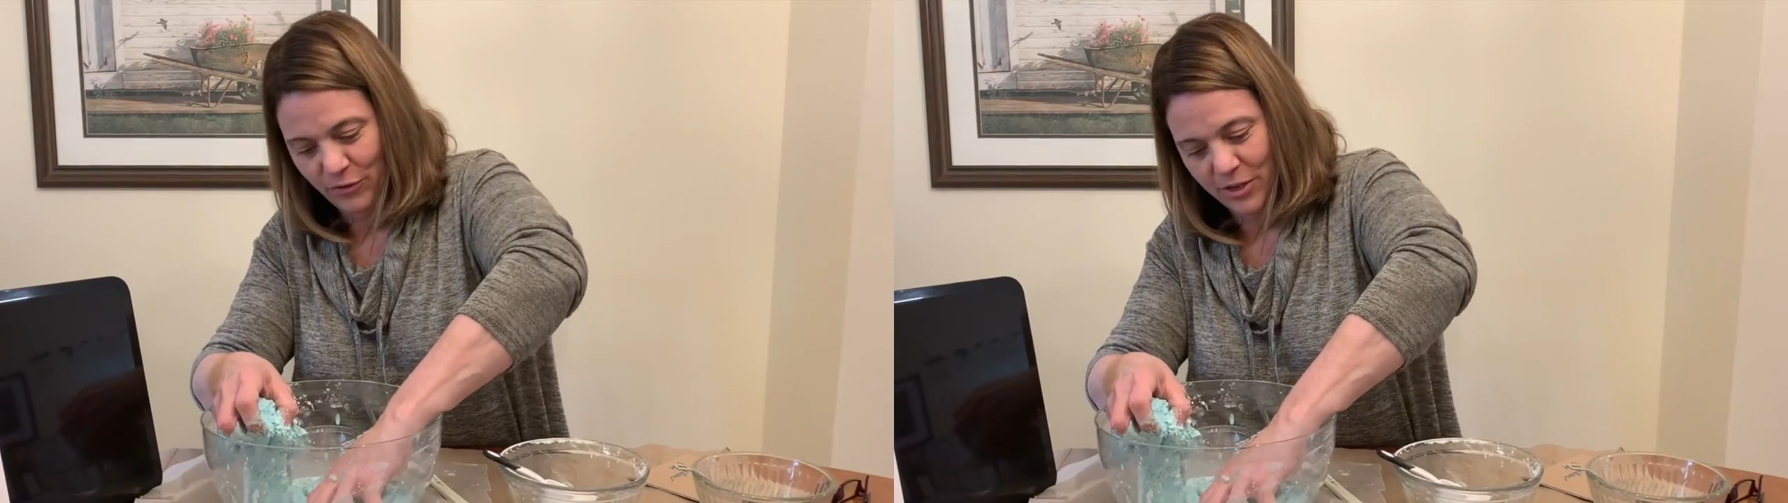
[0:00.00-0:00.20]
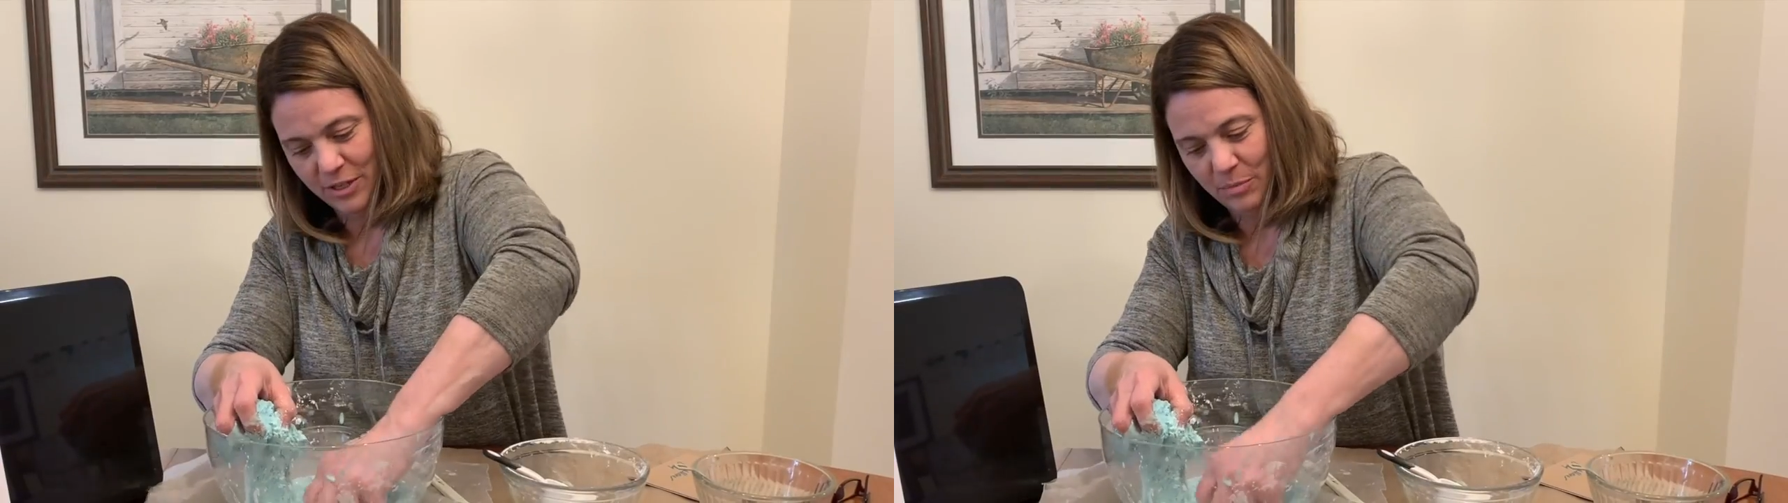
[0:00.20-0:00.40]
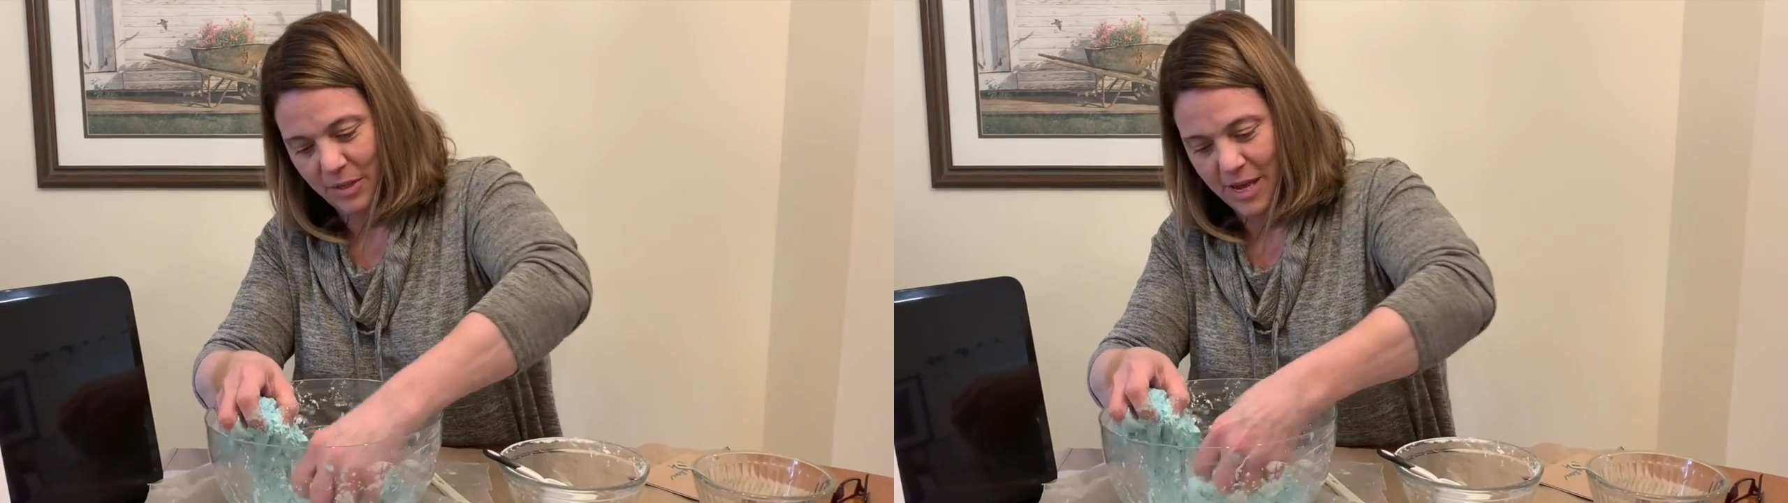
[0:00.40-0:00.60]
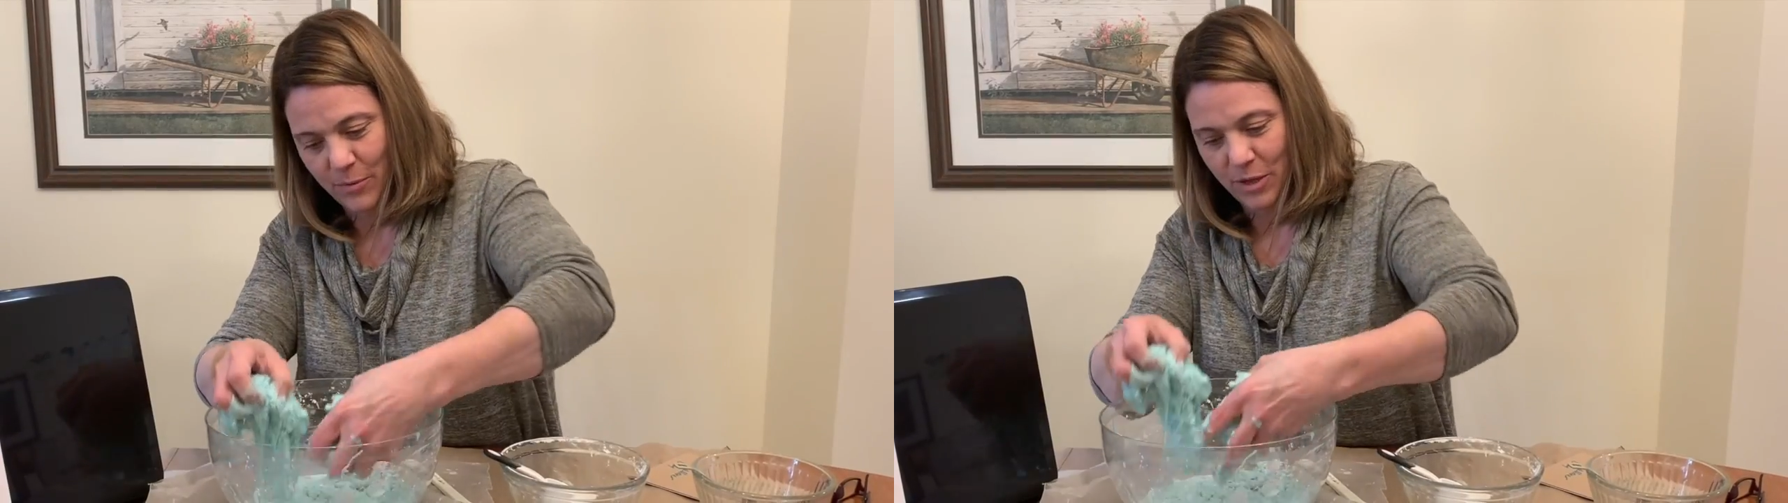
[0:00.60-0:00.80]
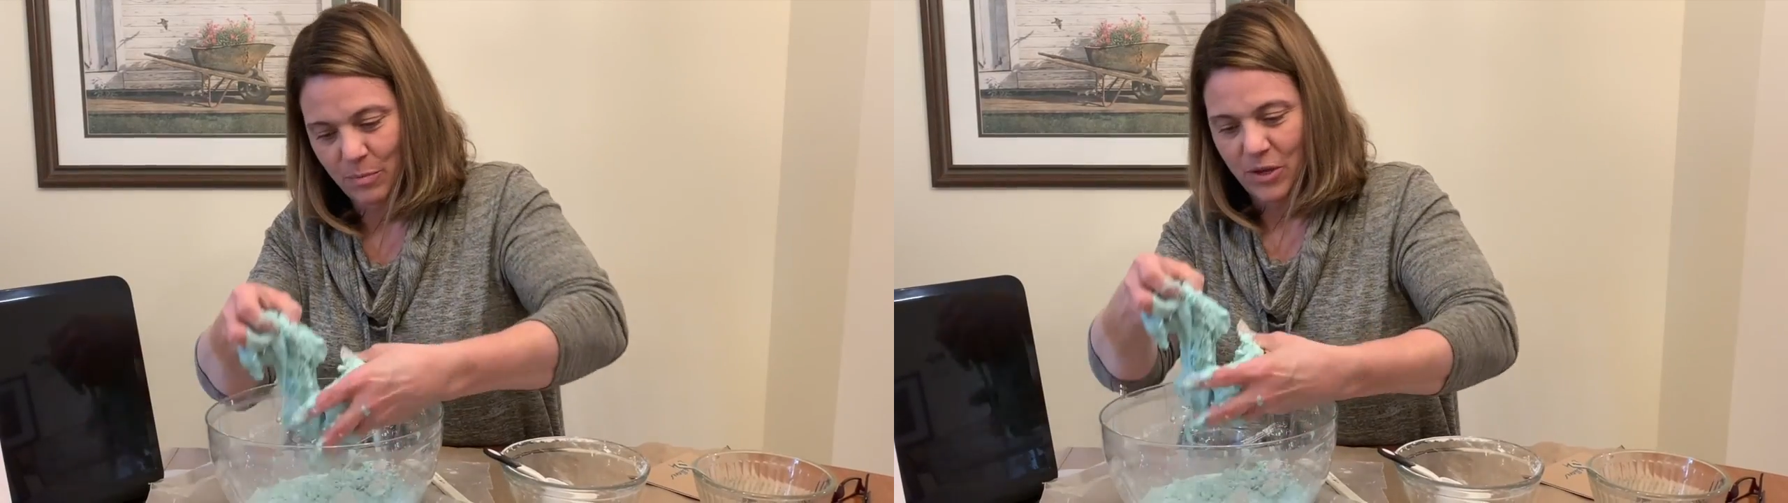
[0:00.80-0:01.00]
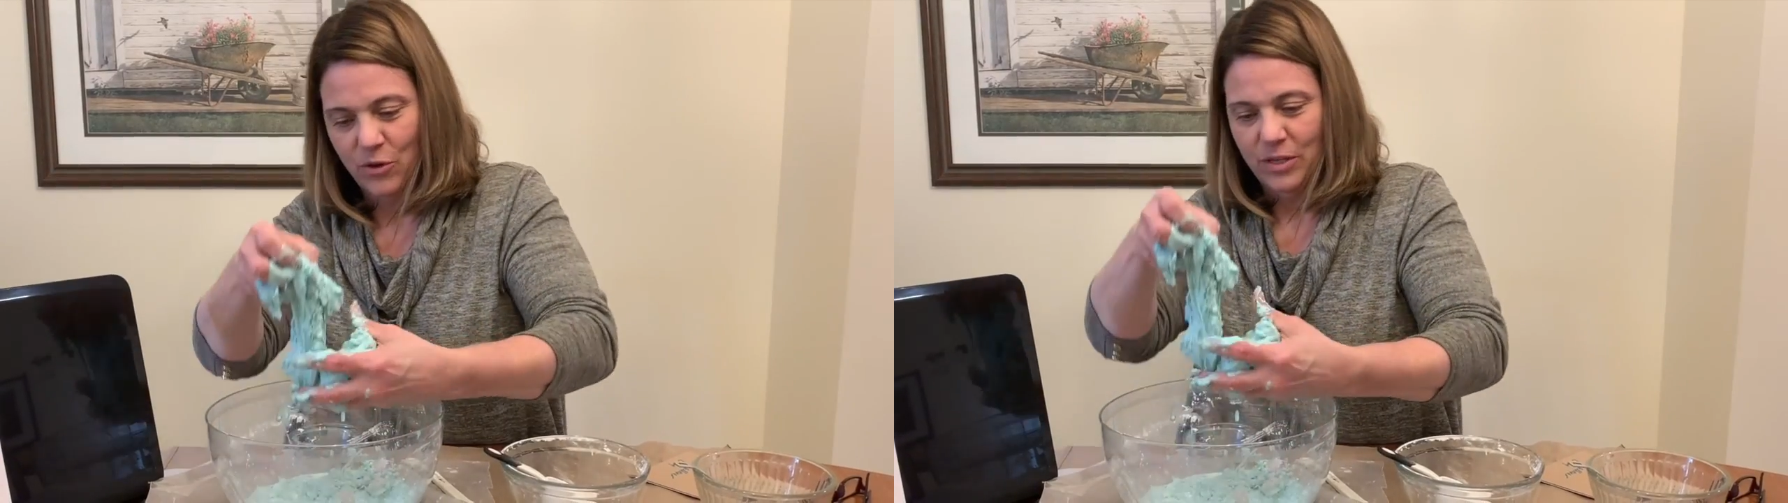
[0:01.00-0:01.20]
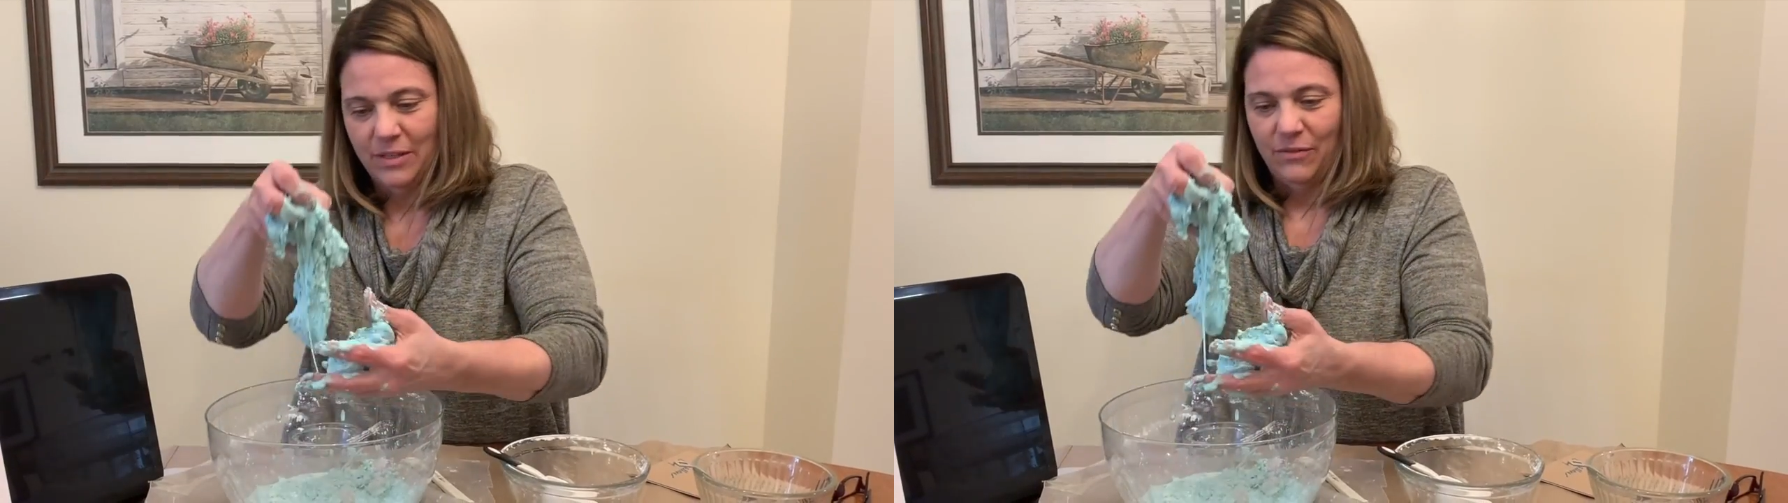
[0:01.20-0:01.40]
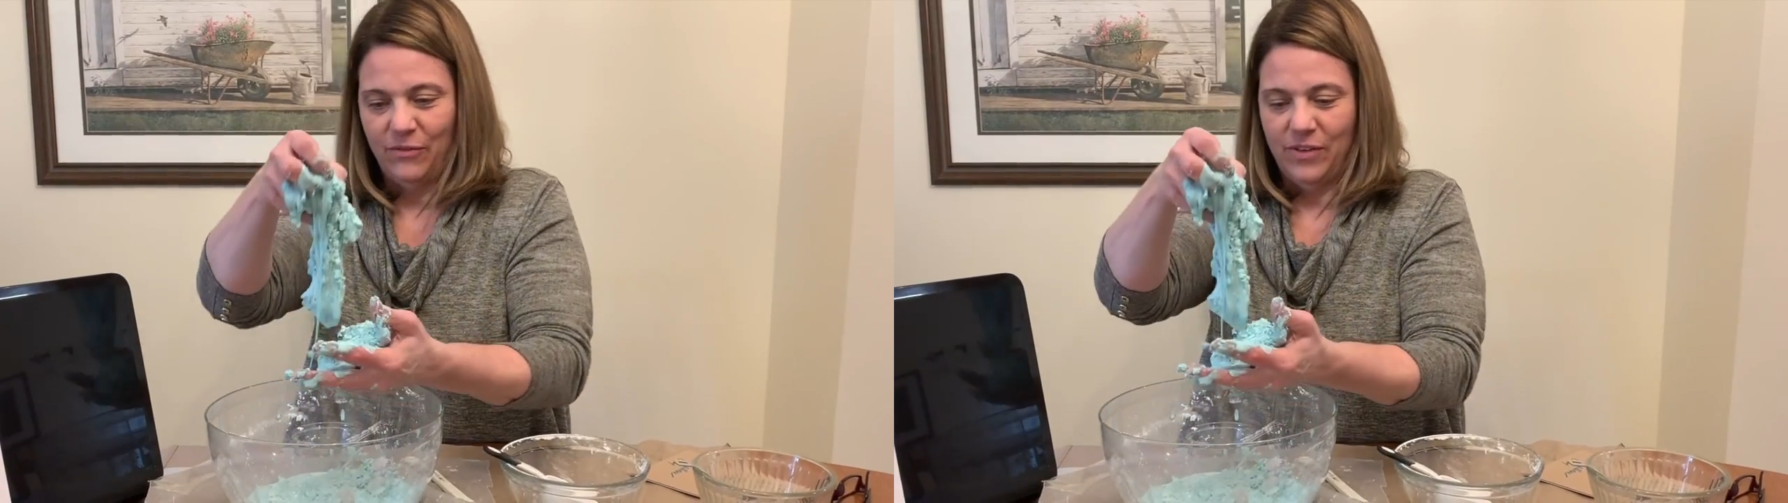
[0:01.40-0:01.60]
fun to play with because it